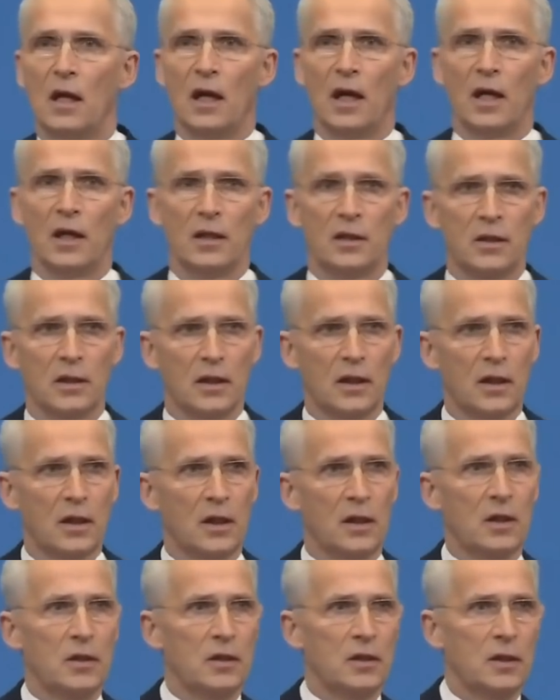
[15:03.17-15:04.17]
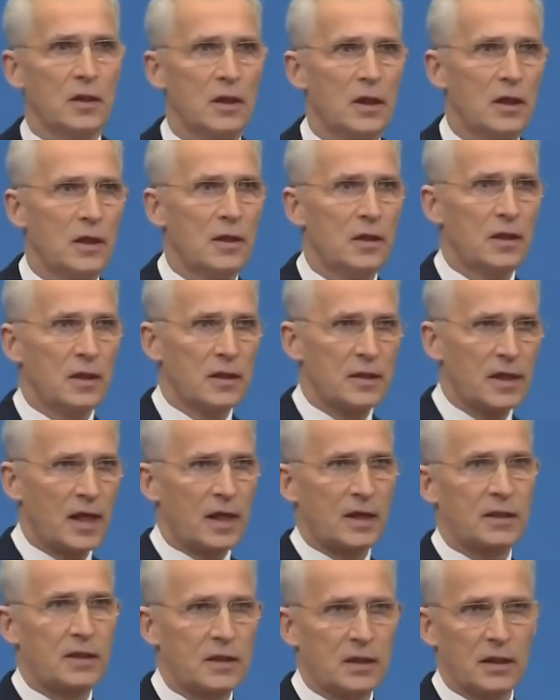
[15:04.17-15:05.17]
and uh, uh,
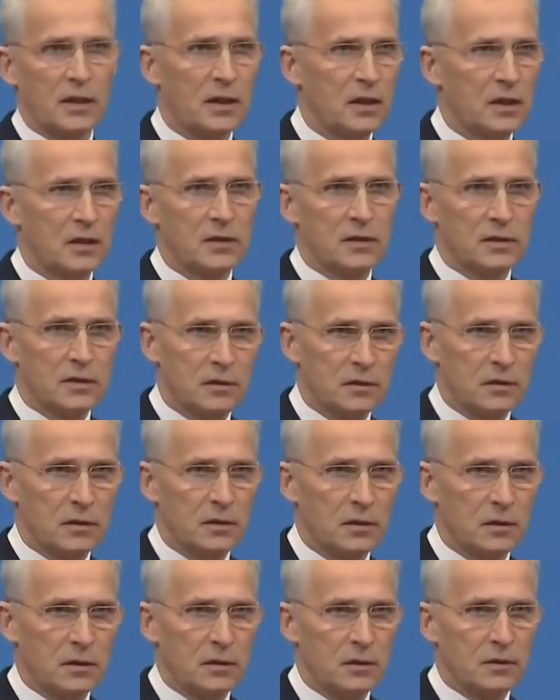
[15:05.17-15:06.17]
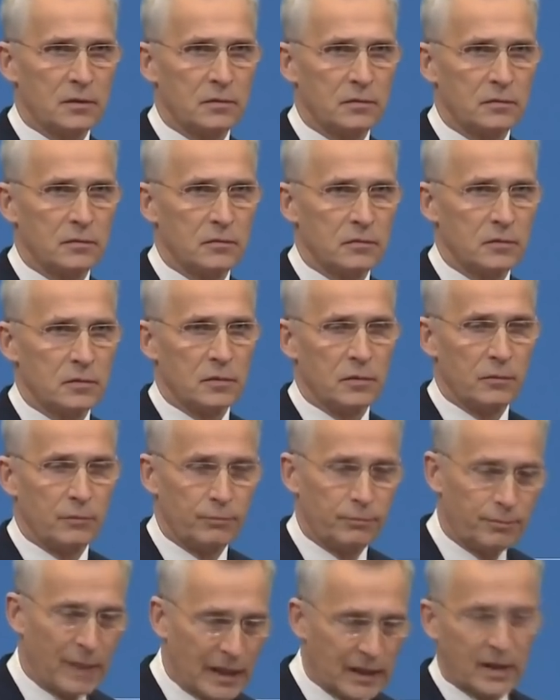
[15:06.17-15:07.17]
attack uh, uh, uh,
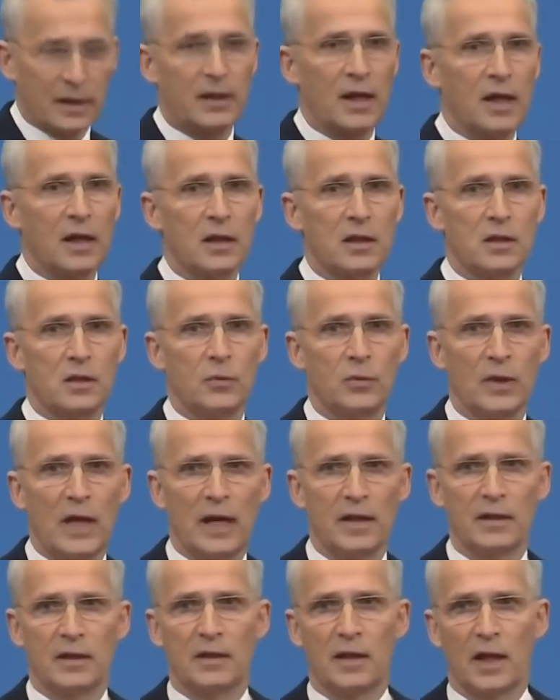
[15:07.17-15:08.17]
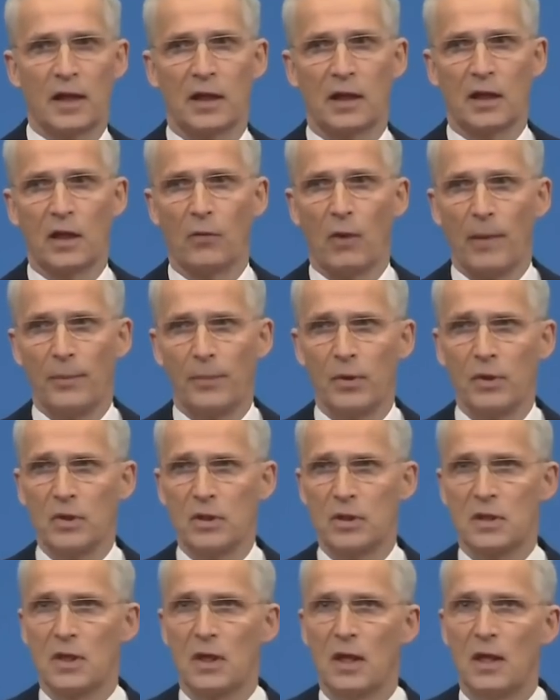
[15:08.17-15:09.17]
battle tanks with anti-tank
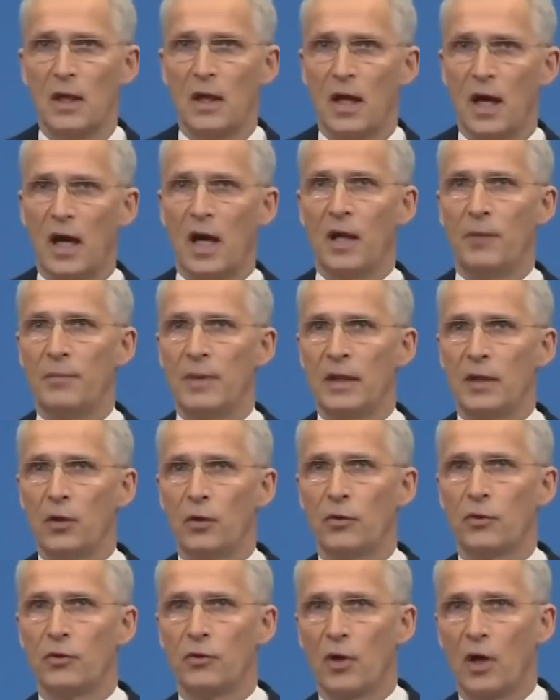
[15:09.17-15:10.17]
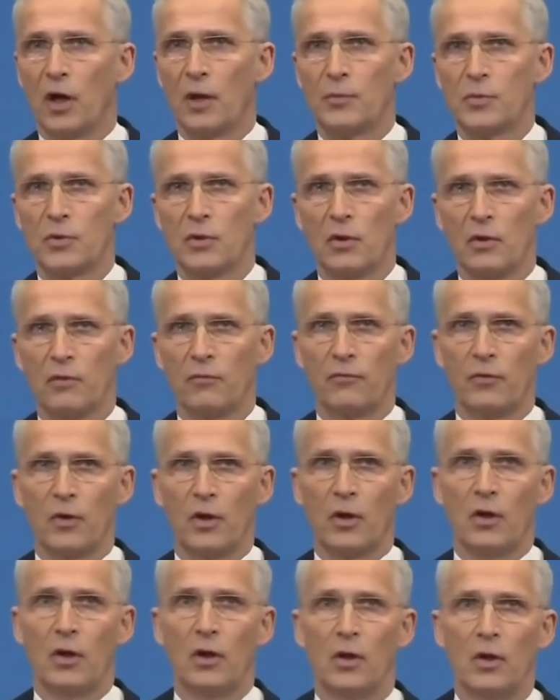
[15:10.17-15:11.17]
weapons and many other types of,
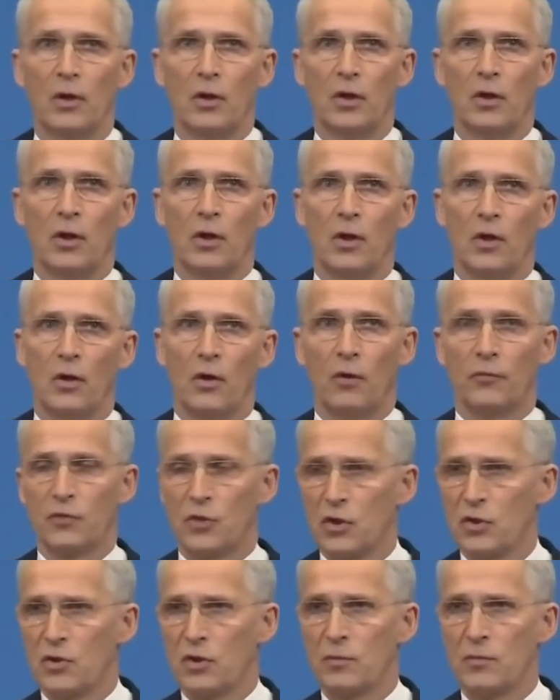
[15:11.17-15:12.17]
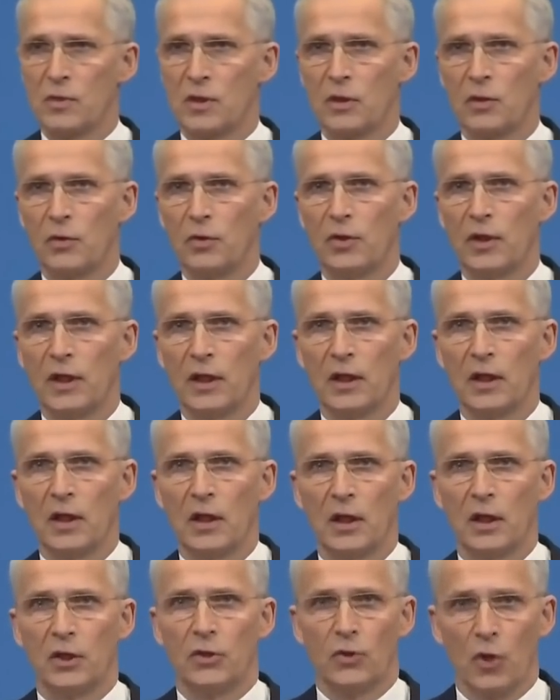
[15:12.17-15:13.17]
of systems, including
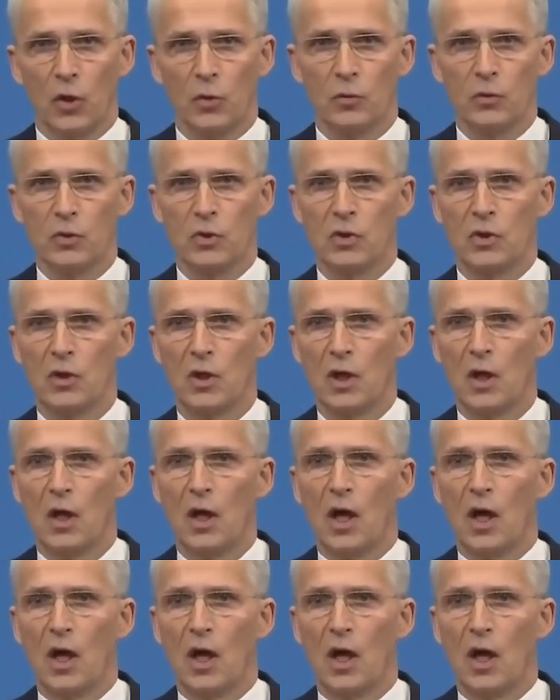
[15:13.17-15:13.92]
drones.